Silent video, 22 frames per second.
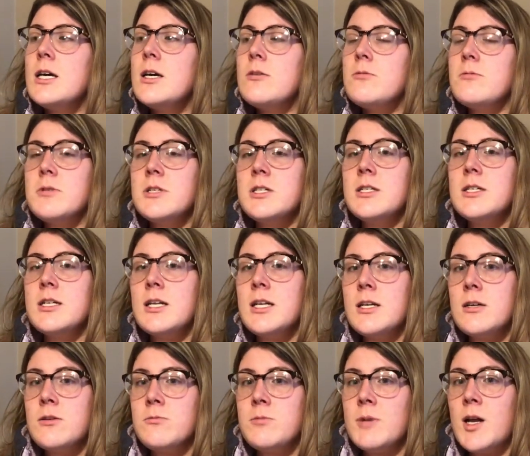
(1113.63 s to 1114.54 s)
where you're
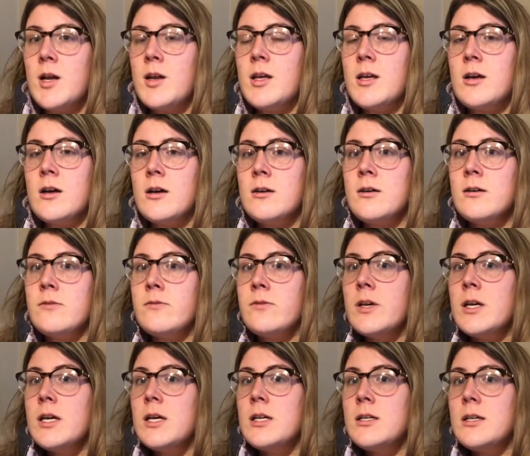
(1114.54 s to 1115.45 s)
getting a rating of
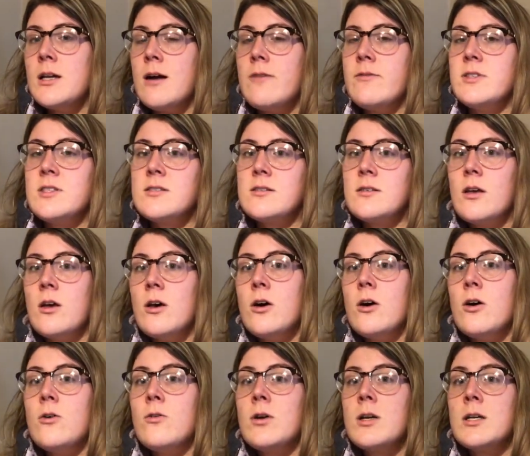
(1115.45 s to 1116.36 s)
novice low,